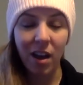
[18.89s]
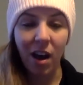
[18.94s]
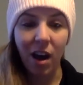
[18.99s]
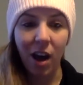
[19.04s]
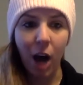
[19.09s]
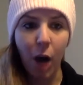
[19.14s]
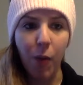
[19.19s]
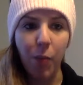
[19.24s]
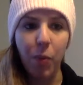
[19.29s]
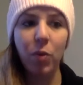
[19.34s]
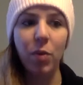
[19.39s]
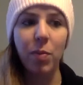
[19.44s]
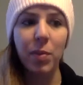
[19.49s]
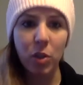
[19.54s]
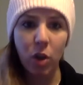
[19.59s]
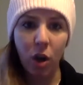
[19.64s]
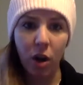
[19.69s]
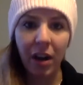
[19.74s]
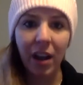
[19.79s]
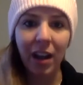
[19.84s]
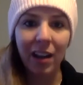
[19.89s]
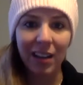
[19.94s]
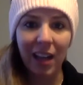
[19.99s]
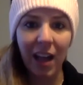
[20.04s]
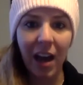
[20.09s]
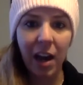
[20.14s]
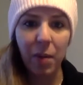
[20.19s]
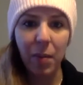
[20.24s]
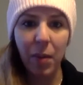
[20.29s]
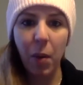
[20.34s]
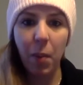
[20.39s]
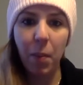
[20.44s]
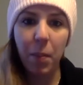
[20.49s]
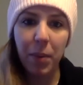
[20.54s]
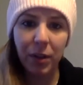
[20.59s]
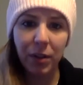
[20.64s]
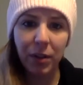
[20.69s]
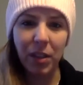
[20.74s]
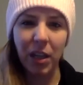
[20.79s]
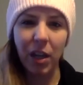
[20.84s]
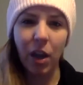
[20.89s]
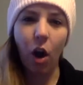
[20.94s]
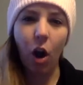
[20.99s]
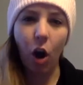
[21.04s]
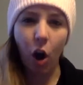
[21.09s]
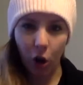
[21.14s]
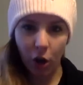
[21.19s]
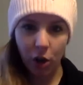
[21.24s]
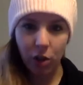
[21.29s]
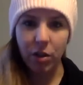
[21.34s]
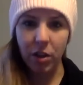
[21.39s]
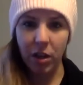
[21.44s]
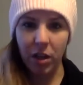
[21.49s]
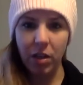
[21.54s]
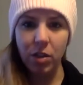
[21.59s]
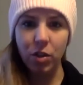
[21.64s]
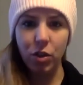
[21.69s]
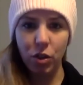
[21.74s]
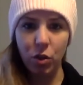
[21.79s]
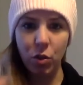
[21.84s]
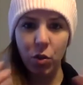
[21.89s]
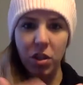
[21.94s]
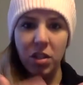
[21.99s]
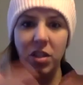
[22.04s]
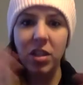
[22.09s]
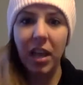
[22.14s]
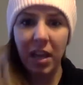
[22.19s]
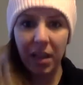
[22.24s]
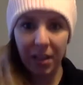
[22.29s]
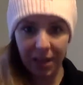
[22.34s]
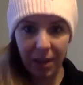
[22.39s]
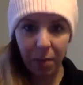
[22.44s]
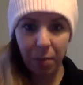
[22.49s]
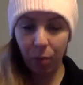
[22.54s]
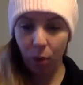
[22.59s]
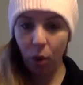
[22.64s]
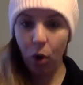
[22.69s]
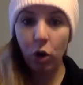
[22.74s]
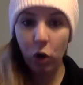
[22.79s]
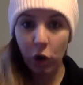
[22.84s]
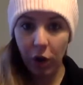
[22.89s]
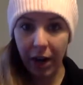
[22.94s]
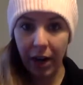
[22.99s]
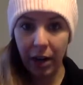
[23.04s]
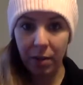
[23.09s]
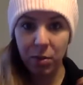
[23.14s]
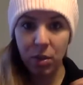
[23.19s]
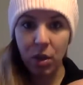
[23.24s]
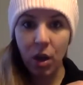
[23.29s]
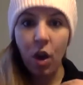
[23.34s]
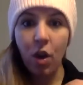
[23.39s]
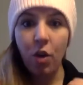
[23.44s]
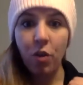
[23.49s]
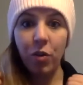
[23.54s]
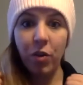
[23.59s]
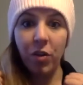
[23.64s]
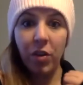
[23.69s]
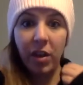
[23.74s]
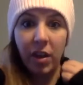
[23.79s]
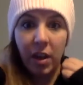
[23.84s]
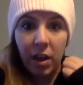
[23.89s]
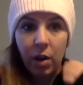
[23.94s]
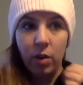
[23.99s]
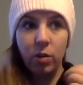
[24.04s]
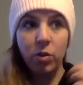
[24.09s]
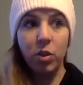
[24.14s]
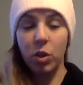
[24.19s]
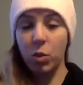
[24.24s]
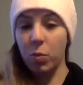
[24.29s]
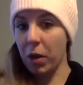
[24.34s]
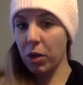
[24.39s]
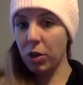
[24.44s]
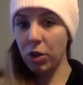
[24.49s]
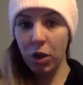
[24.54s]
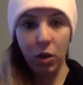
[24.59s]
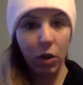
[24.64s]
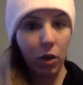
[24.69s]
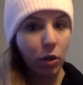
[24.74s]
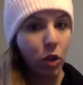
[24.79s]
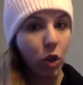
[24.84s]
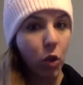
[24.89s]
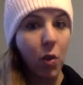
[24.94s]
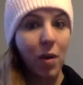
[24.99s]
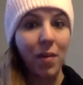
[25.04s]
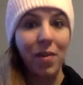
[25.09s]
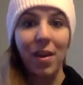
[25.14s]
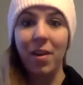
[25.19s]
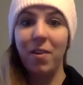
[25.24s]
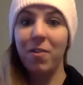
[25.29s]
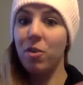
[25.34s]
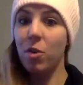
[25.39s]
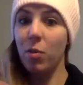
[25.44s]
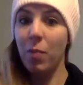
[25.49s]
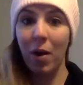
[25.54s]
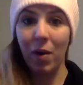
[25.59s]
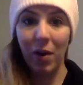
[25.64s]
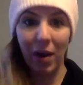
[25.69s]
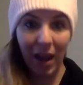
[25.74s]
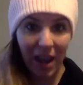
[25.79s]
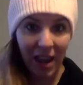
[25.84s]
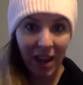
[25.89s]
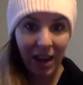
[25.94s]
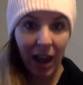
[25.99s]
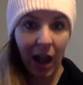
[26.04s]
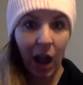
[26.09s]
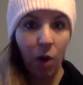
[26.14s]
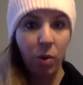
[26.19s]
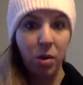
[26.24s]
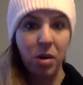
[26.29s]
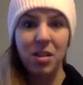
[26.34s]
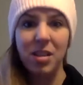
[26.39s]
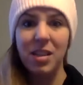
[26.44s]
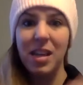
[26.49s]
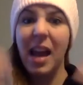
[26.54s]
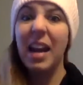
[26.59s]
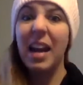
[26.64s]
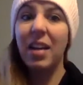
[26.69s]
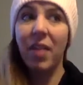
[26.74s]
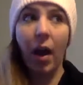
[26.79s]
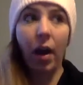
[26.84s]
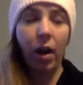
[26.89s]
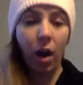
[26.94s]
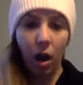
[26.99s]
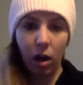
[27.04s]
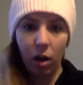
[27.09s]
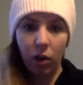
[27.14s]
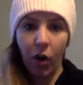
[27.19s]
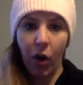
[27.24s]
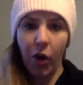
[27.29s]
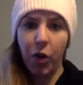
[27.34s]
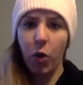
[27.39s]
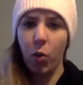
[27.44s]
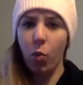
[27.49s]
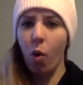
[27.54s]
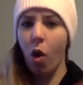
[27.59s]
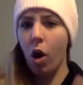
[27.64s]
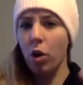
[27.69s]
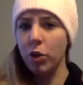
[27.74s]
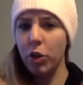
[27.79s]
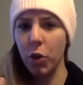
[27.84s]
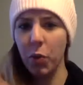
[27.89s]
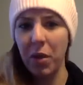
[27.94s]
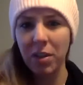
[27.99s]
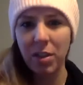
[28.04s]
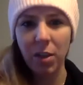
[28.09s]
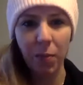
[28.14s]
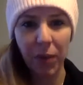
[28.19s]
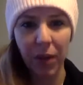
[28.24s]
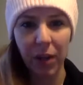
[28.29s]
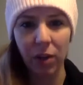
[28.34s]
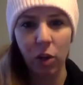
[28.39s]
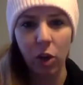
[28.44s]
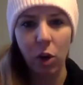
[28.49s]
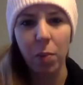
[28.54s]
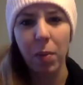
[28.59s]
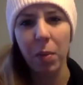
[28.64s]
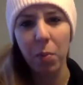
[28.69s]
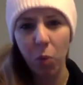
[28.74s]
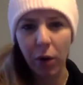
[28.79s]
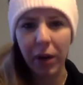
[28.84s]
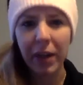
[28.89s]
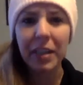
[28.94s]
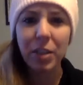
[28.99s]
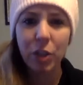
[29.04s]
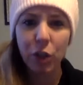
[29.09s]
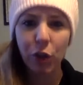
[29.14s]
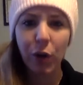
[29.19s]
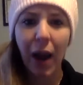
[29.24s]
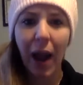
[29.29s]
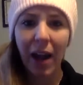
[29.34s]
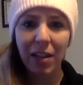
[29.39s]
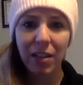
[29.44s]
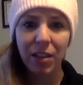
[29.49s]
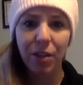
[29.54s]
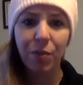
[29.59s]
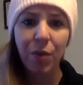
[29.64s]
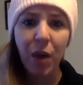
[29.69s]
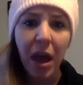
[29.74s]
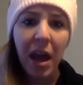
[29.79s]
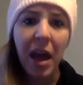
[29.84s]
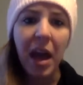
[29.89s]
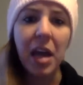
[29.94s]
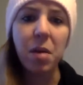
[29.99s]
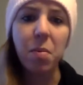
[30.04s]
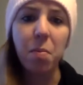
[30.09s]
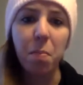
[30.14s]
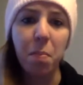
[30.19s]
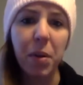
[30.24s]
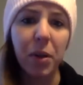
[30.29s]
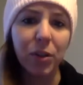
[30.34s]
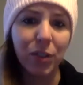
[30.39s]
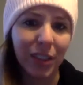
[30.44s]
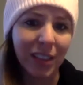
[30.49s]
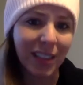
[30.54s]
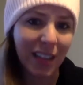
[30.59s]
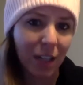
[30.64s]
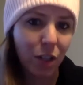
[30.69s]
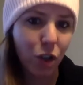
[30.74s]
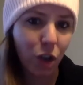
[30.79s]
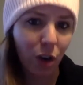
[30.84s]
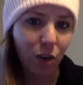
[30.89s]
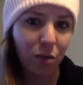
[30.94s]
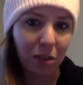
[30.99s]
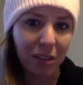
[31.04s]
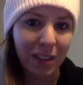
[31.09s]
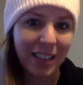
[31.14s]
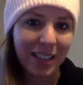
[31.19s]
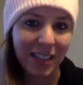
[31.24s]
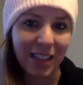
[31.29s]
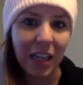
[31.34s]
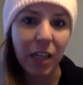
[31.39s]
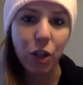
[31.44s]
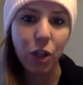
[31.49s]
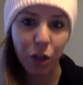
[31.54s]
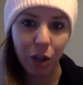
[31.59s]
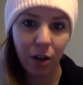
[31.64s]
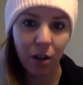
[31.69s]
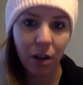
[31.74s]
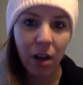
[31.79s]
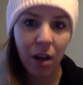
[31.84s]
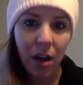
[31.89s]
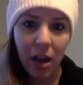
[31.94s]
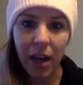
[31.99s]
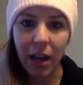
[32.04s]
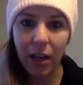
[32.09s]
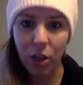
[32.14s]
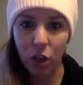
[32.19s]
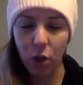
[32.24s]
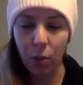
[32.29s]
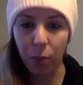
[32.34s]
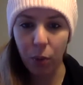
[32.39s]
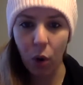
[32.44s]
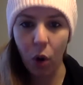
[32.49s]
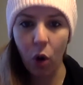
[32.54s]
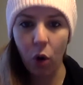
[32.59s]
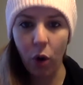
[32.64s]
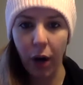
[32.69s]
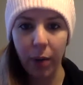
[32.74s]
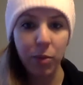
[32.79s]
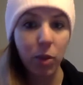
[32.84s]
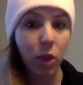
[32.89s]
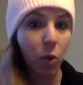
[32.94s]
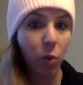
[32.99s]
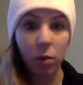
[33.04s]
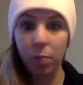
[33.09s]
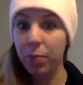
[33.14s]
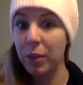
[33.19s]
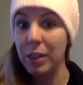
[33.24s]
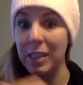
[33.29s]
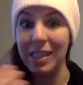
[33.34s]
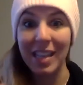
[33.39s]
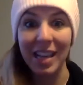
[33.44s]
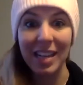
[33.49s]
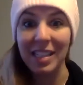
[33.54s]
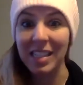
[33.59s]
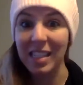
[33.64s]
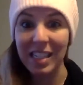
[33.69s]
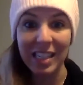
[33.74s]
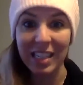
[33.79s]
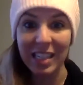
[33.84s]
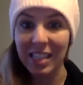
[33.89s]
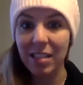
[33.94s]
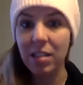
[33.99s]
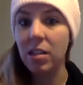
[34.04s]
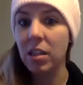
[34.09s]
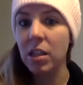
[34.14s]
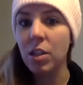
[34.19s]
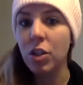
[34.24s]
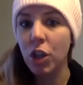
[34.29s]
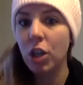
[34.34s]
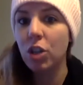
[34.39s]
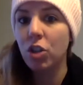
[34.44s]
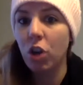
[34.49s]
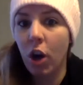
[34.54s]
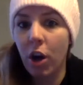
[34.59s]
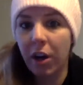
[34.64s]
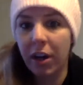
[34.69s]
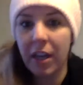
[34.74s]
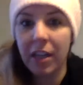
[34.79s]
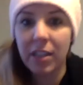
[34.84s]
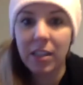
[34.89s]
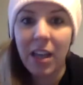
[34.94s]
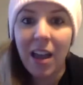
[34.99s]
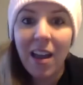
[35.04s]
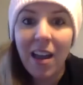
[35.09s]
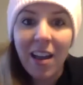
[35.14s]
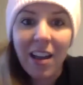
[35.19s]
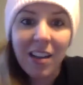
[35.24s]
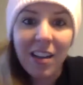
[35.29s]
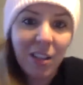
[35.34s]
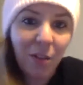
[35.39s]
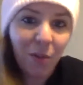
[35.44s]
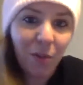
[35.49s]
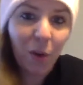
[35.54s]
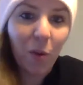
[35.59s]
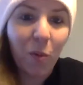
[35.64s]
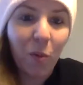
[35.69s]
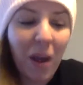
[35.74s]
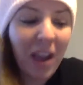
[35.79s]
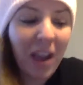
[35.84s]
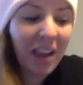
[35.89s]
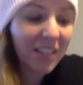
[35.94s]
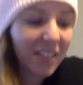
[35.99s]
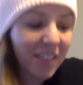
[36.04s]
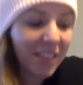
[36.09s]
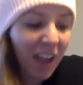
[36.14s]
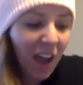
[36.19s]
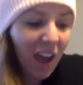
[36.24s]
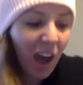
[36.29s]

And we've been talking a lot about building art into the daily programs for the kiddos, especially those who are there for about 8 hours, getting that color on your wall, doing something a little bit more interactive and building that generalization into the program. So we're presenting these teaching targets in different ways.